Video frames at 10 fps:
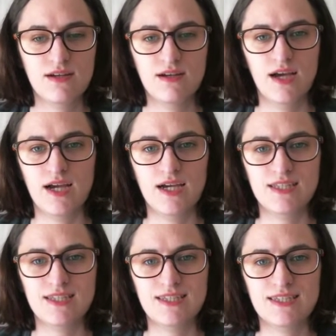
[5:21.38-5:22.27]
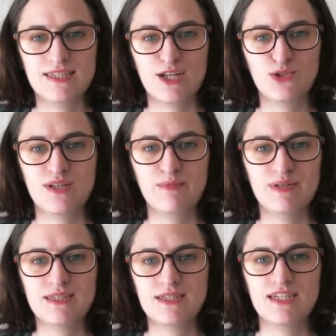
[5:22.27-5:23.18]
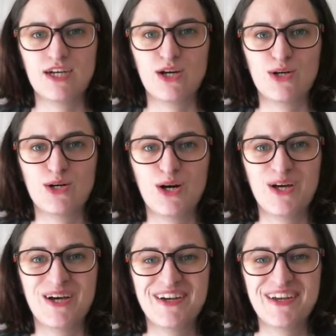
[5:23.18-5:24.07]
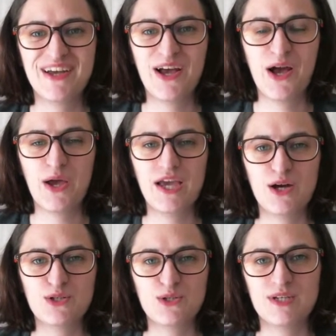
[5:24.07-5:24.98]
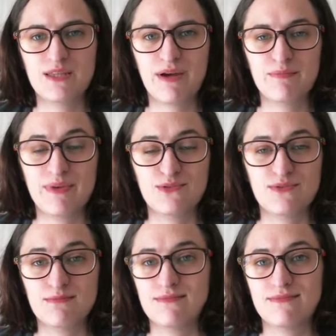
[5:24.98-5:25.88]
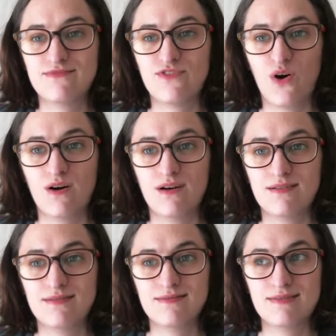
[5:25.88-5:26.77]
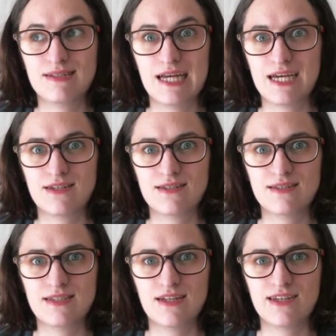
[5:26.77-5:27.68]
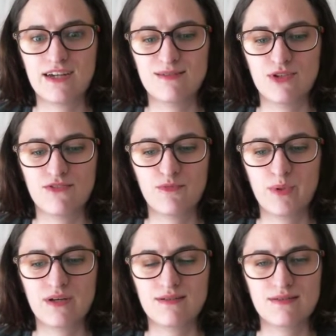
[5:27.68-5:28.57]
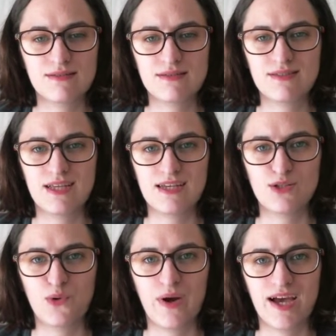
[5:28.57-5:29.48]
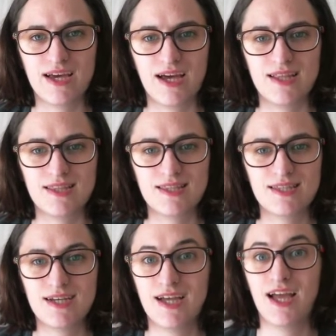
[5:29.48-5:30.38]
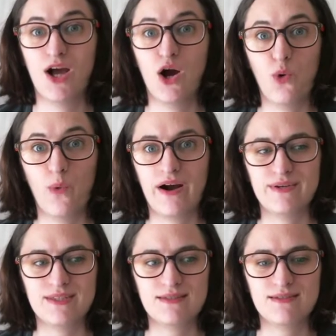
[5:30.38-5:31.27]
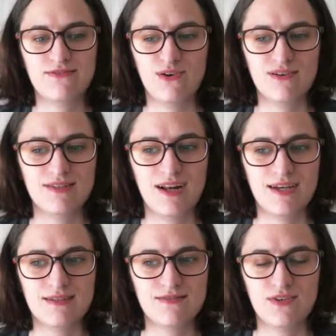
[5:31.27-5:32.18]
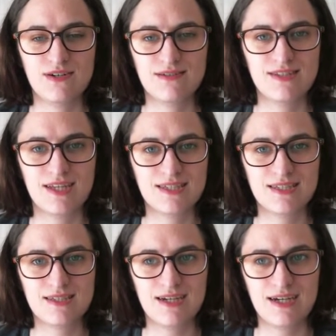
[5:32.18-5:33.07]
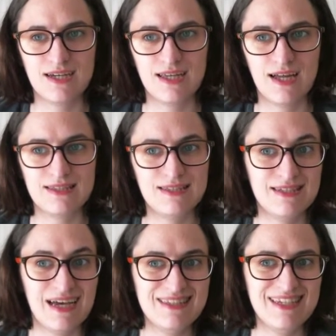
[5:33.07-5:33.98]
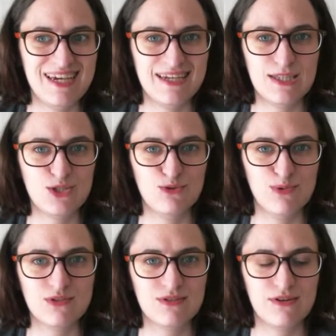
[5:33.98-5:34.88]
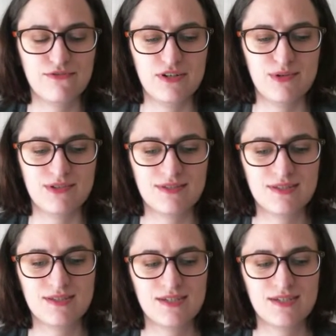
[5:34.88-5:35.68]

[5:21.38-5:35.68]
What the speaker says: and it's actually been sitting in my bedroom for like the entire month because there's no way I can wear it for the next I'd say 2 months or 3 months.